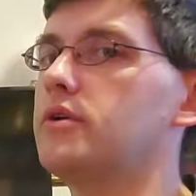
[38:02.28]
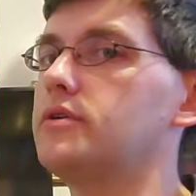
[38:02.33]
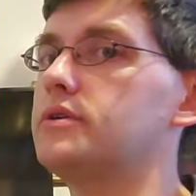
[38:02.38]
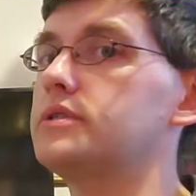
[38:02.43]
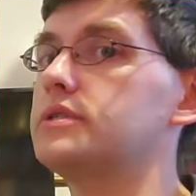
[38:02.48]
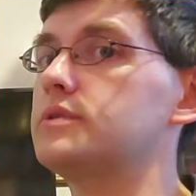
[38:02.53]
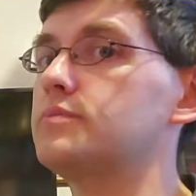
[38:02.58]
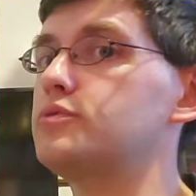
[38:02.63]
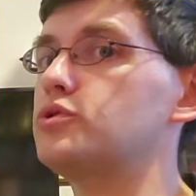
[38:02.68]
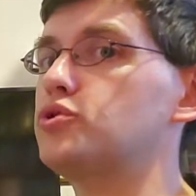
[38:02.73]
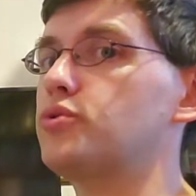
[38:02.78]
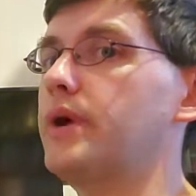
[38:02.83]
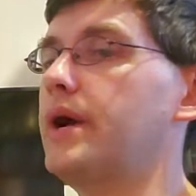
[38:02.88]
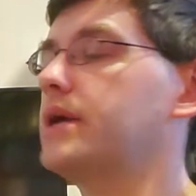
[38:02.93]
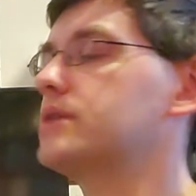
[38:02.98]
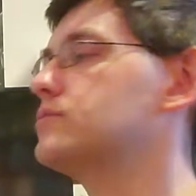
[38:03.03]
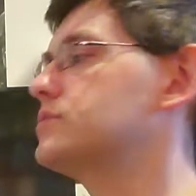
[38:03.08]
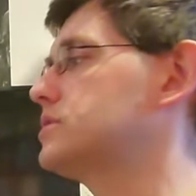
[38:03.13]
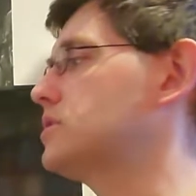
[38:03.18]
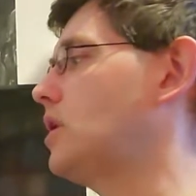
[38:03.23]
and
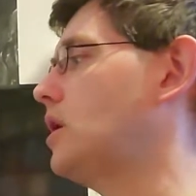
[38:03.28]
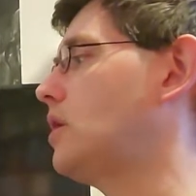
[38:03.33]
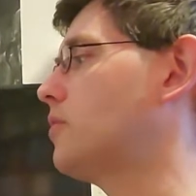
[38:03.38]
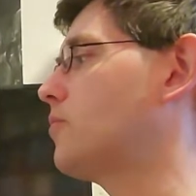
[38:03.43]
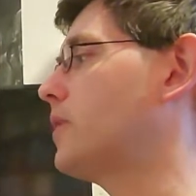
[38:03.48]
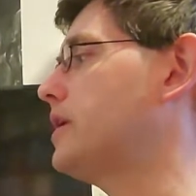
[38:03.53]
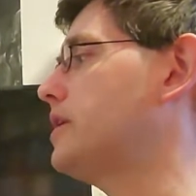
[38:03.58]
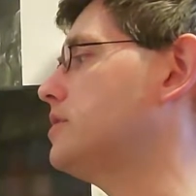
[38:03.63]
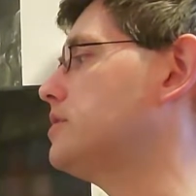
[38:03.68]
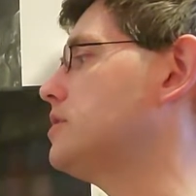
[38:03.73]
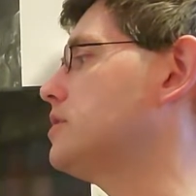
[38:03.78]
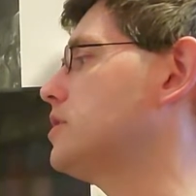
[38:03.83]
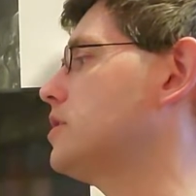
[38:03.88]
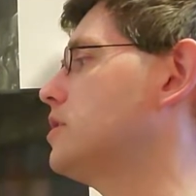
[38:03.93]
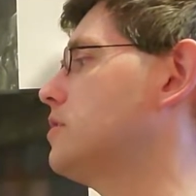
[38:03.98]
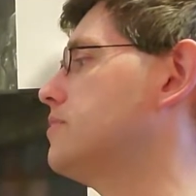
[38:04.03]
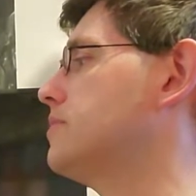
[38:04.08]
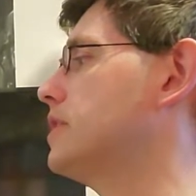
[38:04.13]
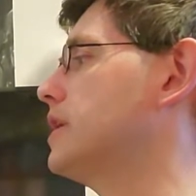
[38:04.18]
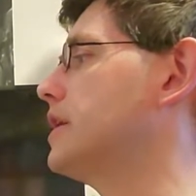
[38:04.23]
subtract what's already in the
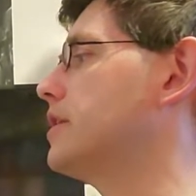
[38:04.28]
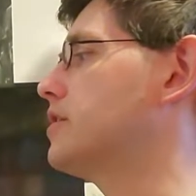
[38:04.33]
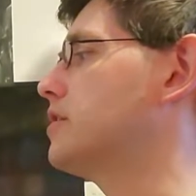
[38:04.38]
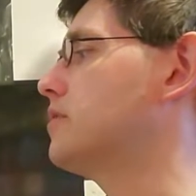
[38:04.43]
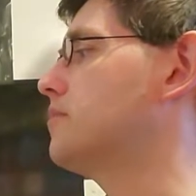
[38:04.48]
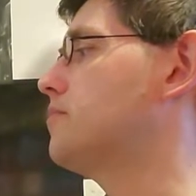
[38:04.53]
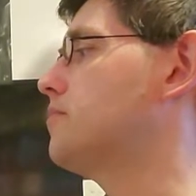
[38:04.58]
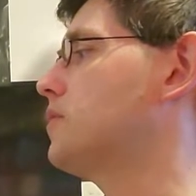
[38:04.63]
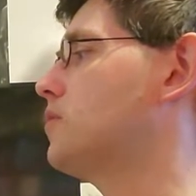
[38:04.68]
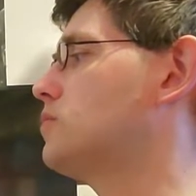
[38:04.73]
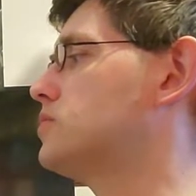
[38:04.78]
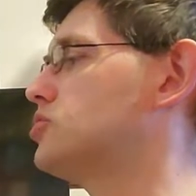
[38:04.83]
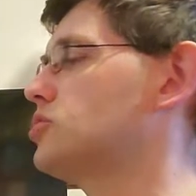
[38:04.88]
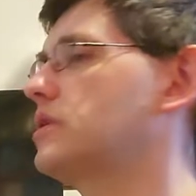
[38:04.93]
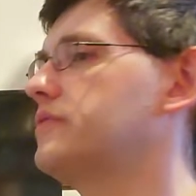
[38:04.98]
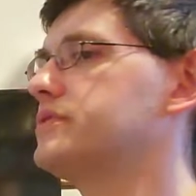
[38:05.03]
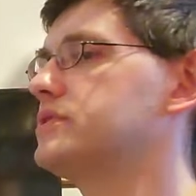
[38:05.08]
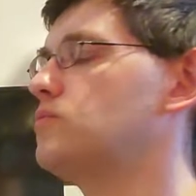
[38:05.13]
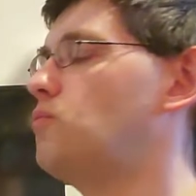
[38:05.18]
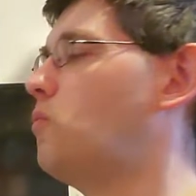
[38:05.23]
accumulator, which will
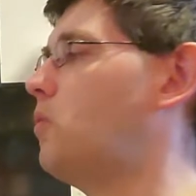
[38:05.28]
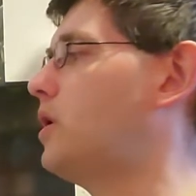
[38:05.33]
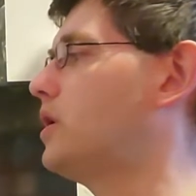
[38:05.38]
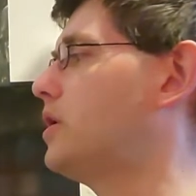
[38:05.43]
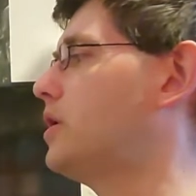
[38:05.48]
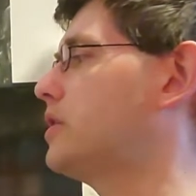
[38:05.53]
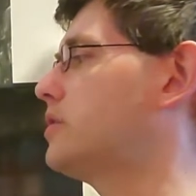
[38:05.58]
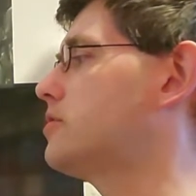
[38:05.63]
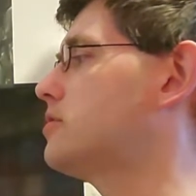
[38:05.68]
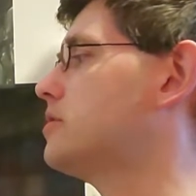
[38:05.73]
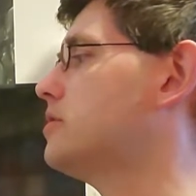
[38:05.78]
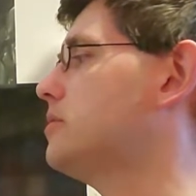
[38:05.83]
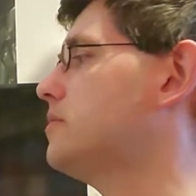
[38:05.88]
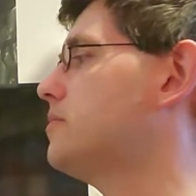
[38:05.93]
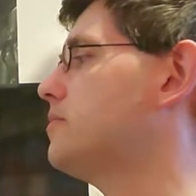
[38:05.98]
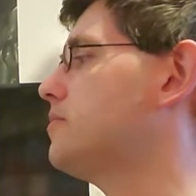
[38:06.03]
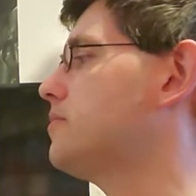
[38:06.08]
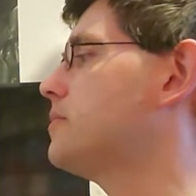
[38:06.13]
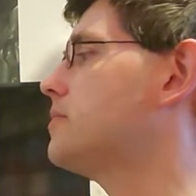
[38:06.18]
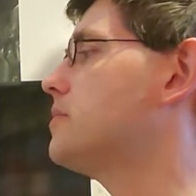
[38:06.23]
give us 100.
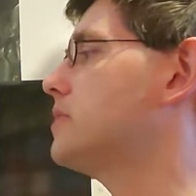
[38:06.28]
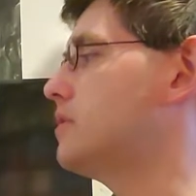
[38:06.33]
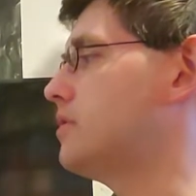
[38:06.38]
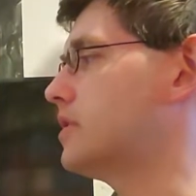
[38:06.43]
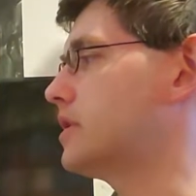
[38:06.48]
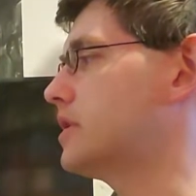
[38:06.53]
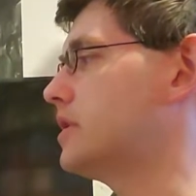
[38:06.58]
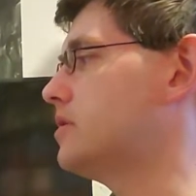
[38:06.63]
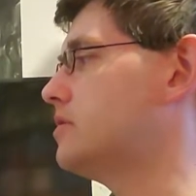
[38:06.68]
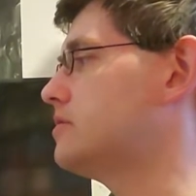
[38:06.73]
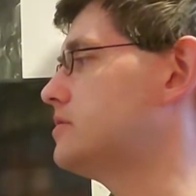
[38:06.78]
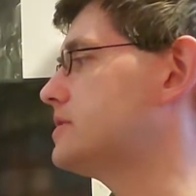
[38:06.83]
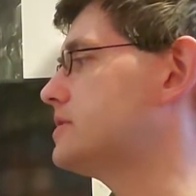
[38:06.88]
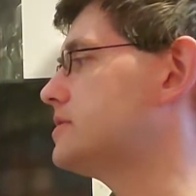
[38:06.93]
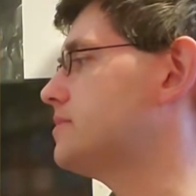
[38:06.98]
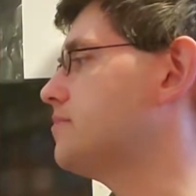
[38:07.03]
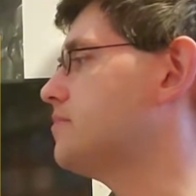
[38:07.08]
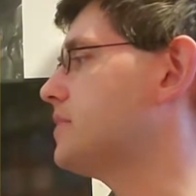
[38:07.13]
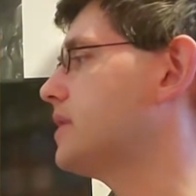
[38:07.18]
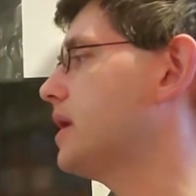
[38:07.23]
There it goes.